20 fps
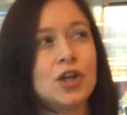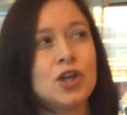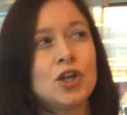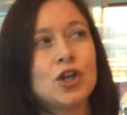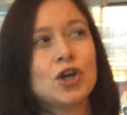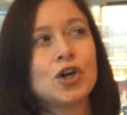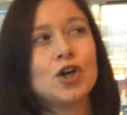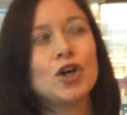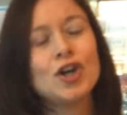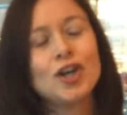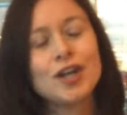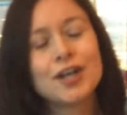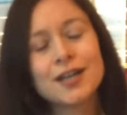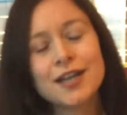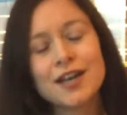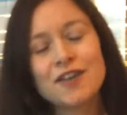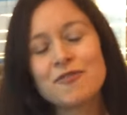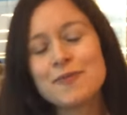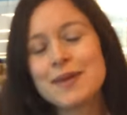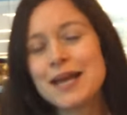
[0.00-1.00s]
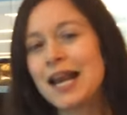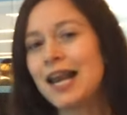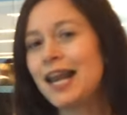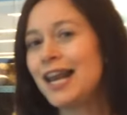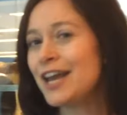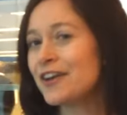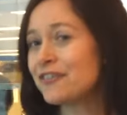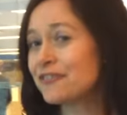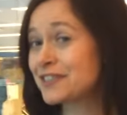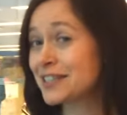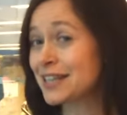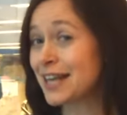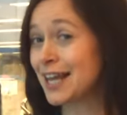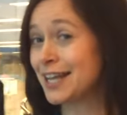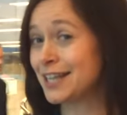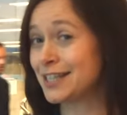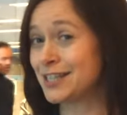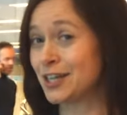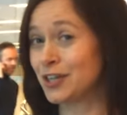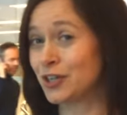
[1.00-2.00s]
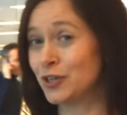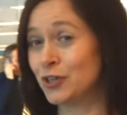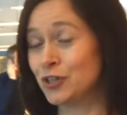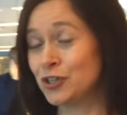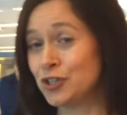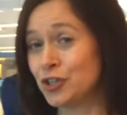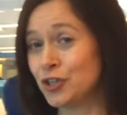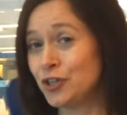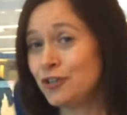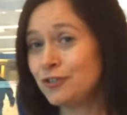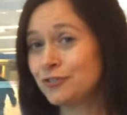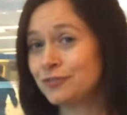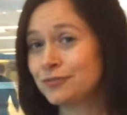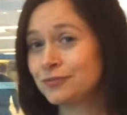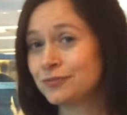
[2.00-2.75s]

you couldn't give me a lift later, could you?